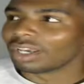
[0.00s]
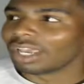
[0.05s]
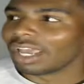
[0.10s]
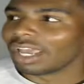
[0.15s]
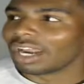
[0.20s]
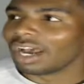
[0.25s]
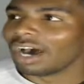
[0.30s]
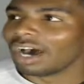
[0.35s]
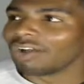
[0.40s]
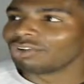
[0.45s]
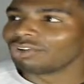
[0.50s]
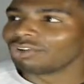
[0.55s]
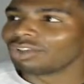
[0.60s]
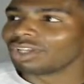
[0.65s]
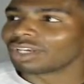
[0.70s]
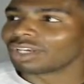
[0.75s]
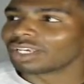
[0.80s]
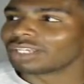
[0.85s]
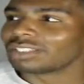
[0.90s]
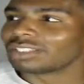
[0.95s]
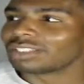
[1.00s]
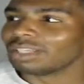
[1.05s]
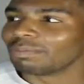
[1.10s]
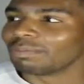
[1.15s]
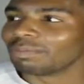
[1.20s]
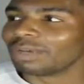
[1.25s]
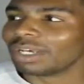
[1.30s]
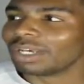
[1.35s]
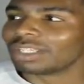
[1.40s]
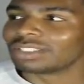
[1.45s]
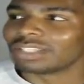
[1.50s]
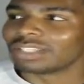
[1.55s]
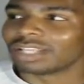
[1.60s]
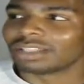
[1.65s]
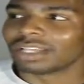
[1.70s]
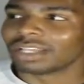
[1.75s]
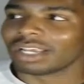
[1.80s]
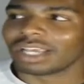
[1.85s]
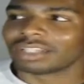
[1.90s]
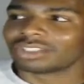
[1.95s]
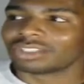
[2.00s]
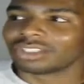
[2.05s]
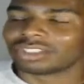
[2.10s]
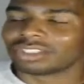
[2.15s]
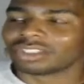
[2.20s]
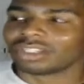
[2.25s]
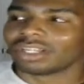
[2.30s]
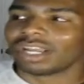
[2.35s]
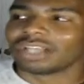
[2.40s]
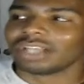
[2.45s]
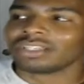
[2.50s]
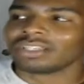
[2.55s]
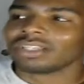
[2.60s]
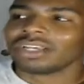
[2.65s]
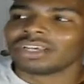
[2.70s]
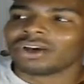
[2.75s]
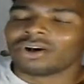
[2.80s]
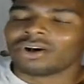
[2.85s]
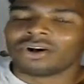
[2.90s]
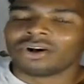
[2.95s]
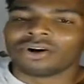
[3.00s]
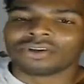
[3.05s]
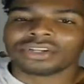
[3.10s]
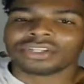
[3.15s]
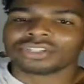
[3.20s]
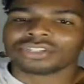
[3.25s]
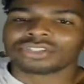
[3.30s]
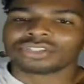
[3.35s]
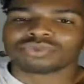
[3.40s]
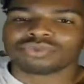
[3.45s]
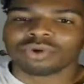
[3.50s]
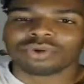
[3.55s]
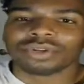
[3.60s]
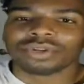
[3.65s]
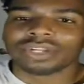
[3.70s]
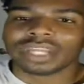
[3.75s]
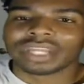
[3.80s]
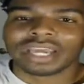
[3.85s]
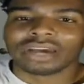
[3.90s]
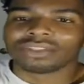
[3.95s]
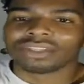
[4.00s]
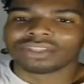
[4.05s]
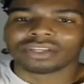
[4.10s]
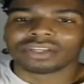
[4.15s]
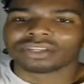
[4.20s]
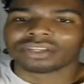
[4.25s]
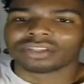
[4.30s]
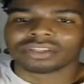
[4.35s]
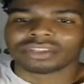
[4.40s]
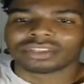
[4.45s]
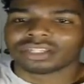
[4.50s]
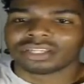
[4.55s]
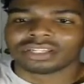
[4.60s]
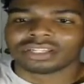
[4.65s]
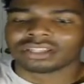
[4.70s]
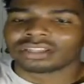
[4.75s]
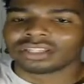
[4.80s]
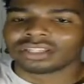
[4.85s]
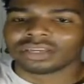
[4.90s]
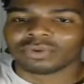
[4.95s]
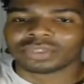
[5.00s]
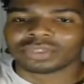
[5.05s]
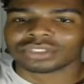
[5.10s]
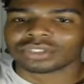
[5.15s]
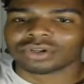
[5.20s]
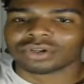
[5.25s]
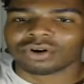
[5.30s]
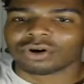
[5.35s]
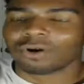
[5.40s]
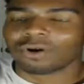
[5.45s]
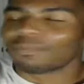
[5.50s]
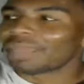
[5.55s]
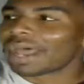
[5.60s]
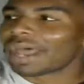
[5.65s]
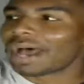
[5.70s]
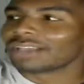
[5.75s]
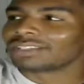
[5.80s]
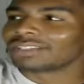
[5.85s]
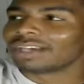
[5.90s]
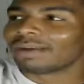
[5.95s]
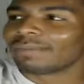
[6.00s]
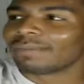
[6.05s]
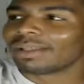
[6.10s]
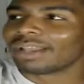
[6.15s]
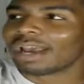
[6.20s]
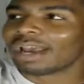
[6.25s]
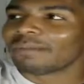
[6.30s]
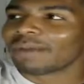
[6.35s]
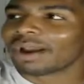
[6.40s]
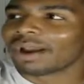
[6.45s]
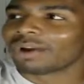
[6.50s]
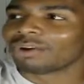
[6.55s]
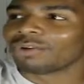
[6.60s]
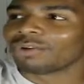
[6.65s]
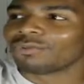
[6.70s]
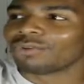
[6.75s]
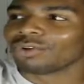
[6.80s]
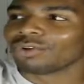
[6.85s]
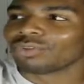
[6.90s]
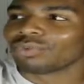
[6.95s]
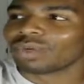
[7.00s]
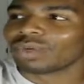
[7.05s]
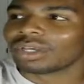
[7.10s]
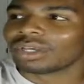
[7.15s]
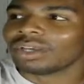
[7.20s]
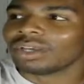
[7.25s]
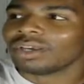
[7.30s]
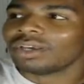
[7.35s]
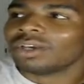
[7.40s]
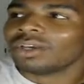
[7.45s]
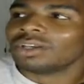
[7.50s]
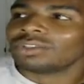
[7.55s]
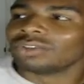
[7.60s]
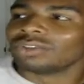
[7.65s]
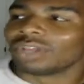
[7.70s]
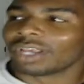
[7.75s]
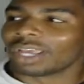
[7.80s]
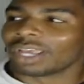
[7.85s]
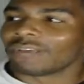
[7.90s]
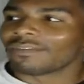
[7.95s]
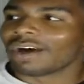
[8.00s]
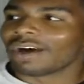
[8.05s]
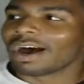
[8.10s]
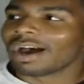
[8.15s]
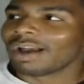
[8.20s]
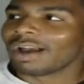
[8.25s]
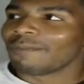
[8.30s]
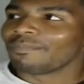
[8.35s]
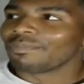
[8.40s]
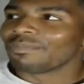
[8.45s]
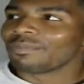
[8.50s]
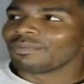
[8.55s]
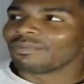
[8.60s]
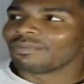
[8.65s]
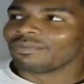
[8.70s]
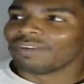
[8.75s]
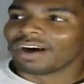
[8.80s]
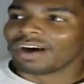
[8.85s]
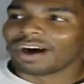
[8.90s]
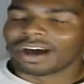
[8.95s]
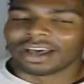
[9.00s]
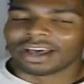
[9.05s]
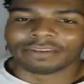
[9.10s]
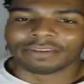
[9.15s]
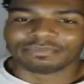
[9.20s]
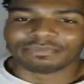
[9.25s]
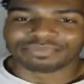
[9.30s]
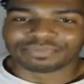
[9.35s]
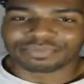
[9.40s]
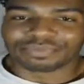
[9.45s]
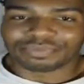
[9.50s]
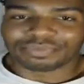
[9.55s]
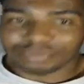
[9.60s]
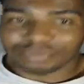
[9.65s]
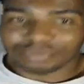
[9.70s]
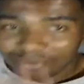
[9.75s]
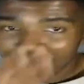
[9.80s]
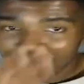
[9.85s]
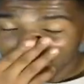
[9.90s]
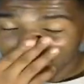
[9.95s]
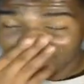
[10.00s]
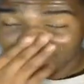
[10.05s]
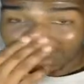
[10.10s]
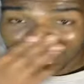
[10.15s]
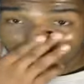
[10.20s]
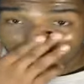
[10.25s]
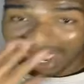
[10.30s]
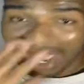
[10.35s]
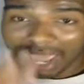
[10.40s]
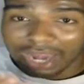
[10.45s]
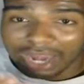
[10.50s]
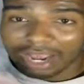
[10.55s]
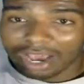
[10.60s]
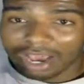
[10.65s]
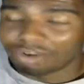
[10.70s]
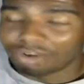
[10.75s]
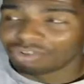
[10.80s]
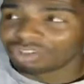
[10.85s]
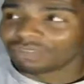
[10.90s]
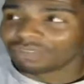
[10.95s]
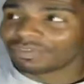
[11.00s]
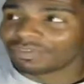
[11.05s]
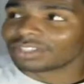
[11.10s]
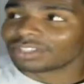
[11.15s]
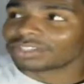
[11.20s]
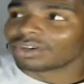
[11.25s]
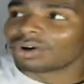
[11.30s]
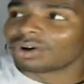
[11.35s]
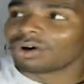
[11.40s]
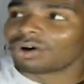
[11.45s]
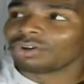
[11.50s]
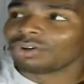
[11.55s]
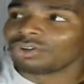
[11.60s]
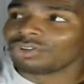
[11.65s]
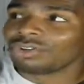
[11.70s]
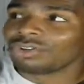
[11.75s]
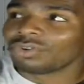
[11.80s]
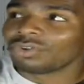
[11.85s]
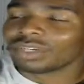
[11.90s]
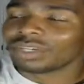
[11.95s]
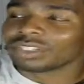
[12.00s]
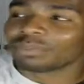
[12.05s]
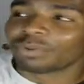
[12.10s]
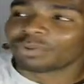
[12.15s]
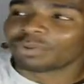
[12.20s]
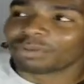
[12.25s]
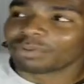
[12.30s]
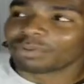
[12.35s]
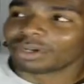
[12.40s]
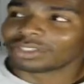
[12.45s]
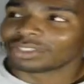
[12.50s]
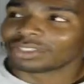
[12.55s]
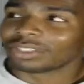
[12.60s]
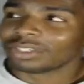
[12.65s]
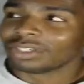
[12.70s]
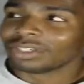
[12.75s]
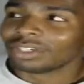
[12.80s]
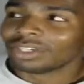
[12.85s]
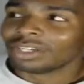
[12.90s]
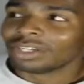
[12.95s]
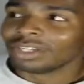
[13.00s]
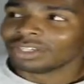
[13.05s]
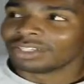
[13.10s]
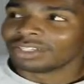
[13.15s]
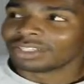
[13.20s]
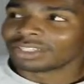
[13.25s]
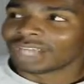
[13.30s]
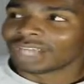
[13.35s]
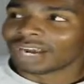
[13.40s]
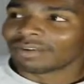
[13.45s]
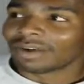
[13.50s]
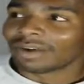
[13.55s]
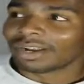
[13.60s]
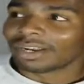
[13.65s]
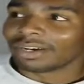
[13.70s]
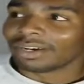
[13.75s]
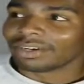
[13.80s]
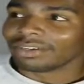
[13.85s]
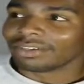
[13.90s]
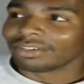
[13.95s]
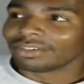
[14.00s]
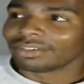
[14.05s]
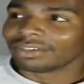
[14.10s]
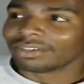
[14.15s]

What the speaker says: And underlook is simple. It's nothing. It's all it is rolling down the what's it called, the outside linebacker in a 4-3. So like if I'm Vaughn in an under defense, all you're doing is pretty much this guy right here.